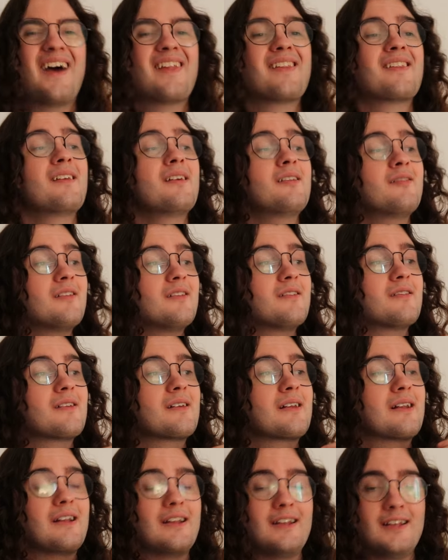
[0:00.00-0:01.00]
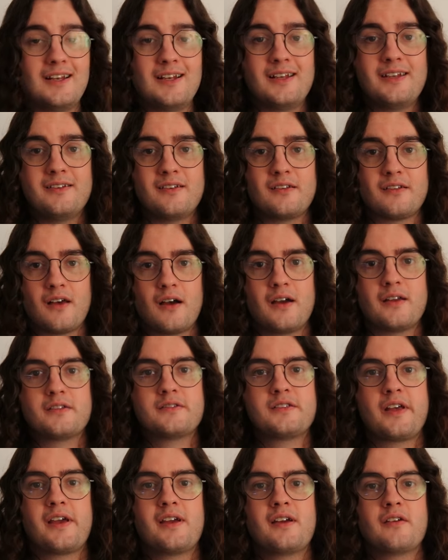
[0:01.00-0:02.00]
and this is clearly designed
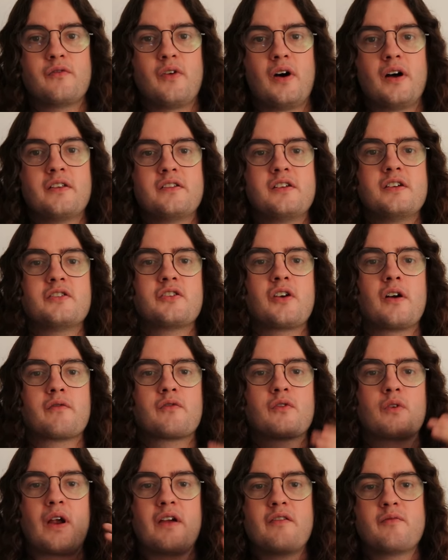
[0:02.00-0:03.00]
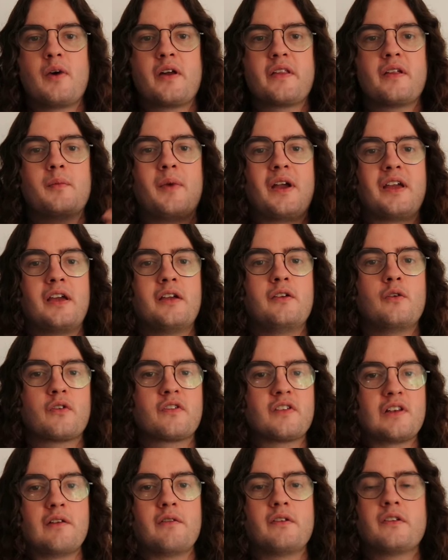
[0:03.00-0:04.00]
to take advantage of Gravemother making your
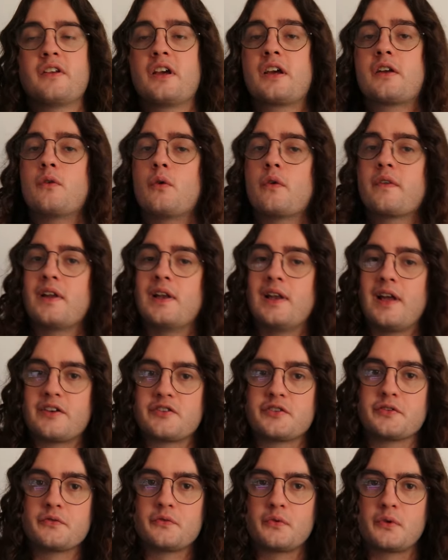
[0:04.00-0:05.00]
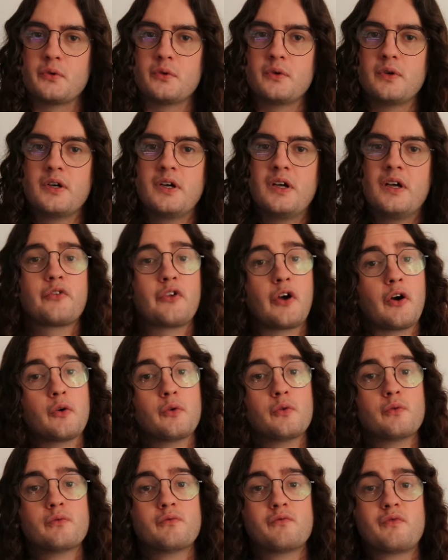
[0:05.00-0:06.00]
Slivers ignore the legend rule.
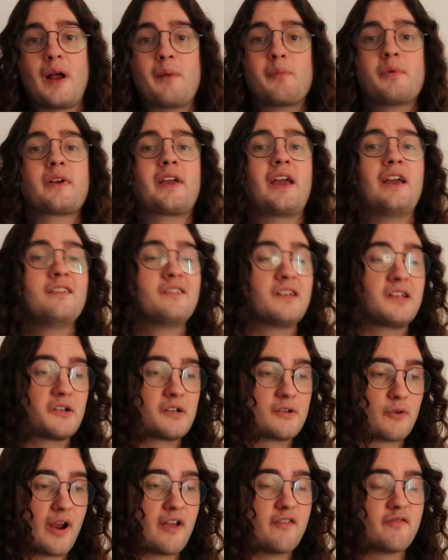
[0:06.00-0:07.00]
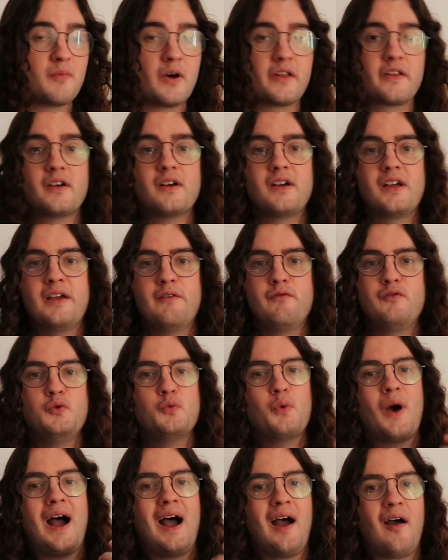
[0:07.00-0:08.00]
So replicating Gravemother if
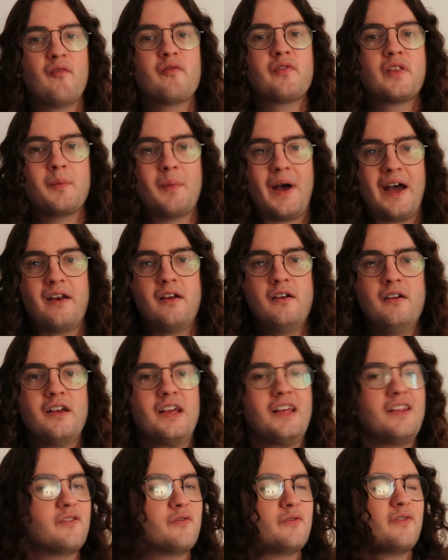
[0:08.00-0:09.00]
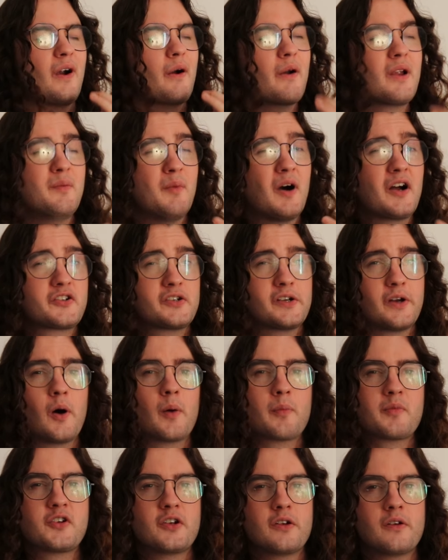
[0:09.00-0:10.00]
you have the mana is very much an
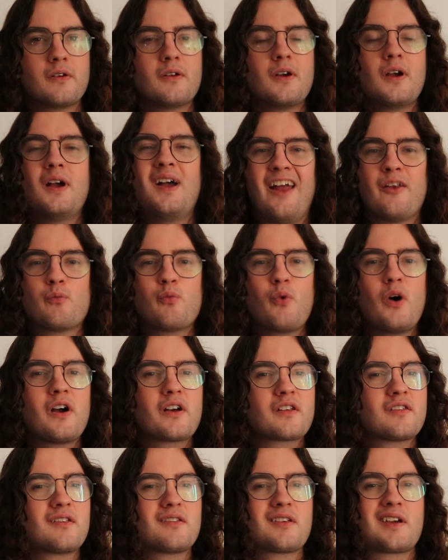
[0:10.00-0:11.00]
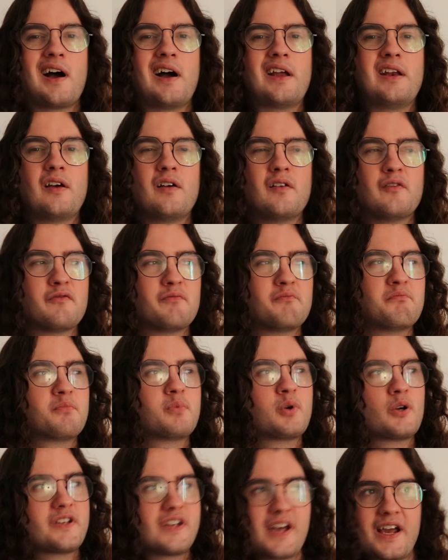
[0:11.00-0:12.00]
option, and works as a kind of
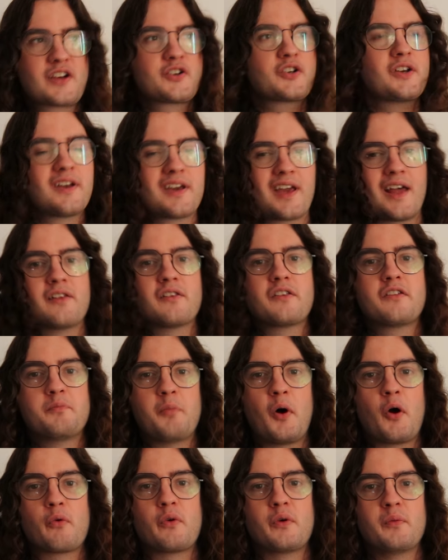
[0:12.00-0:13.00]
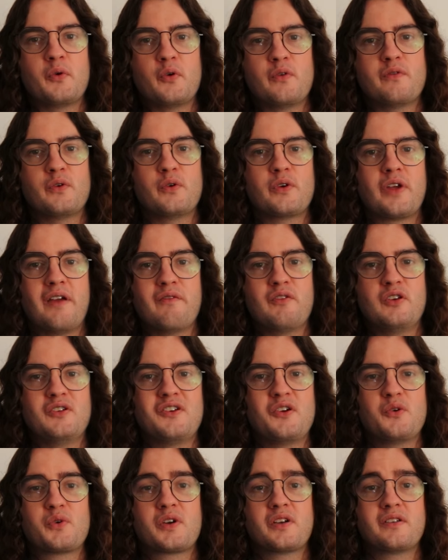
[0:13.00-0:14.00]
protection against spot removal given
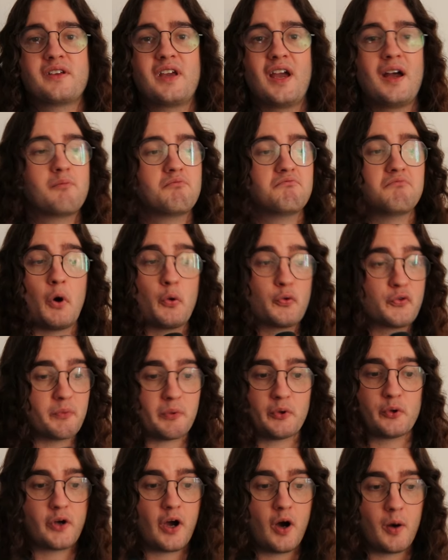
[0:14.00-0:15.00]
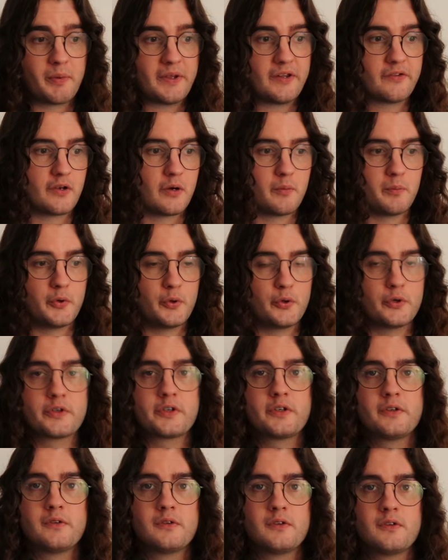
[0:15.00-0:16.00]
you can get multiple copies on board.
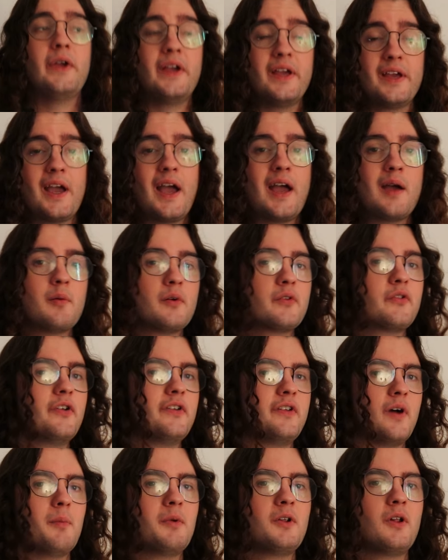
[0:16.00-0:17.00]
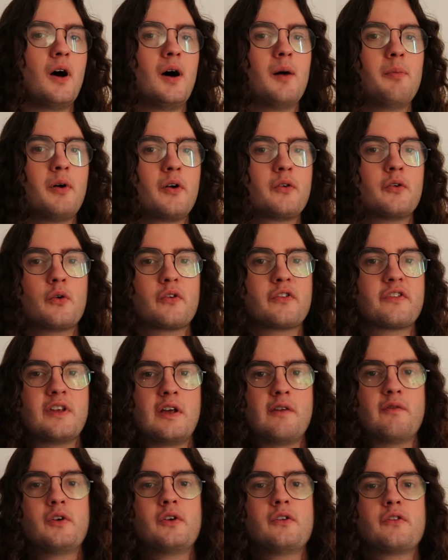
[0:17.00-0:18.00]
Being able to double up on your
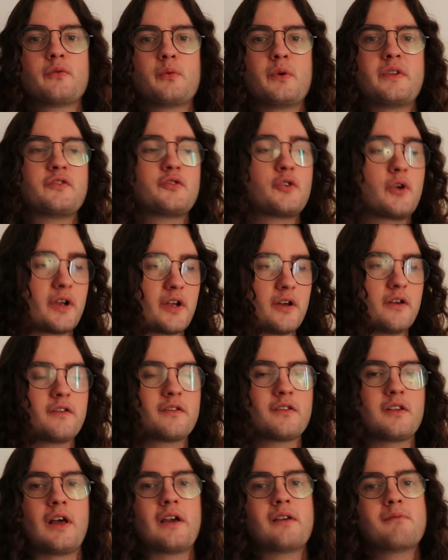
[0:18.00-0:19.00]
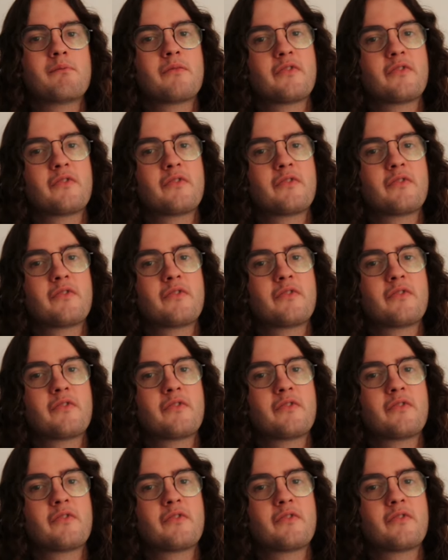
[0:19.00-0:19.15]
Slivers with triggers like